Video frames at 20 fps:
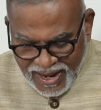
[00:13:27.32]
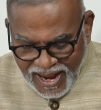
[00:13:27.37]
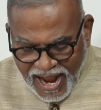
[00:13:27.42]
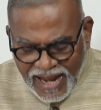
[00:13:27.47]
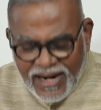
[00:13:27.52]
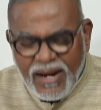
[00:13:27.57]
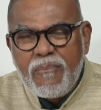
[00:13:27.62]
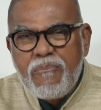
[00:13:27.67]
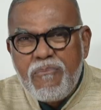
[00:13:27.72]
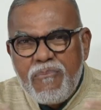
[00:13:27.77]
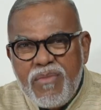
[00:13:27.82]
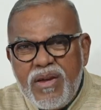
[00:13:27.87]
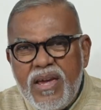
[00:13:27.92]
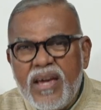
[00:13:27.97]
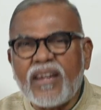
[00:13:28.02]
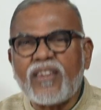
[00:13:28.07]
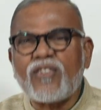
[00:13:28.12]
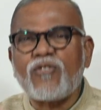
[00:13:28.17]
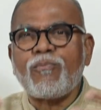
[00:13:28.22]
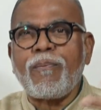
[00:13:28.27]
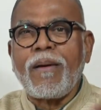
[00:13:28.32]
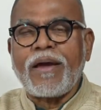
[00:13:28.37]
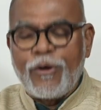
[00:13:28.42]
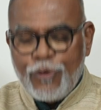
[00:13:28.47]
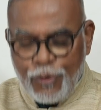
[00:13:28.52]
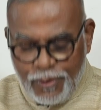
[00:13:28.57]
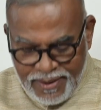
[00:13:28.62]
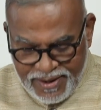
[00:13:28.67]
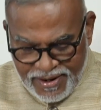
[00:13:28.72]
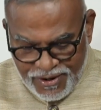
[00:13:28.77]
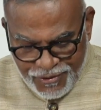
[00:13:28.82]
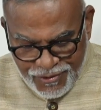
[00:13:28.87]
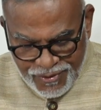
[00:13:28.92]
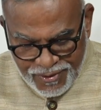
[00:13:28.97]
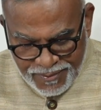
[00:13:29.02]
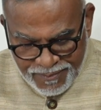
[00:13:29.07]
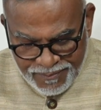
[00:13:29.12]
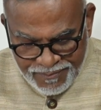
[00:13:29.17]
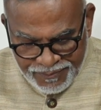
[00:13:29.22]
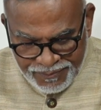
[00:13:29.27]
and a mere
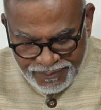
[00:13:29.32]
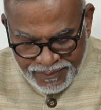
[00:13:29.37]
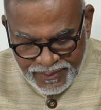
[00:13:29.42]
speculation,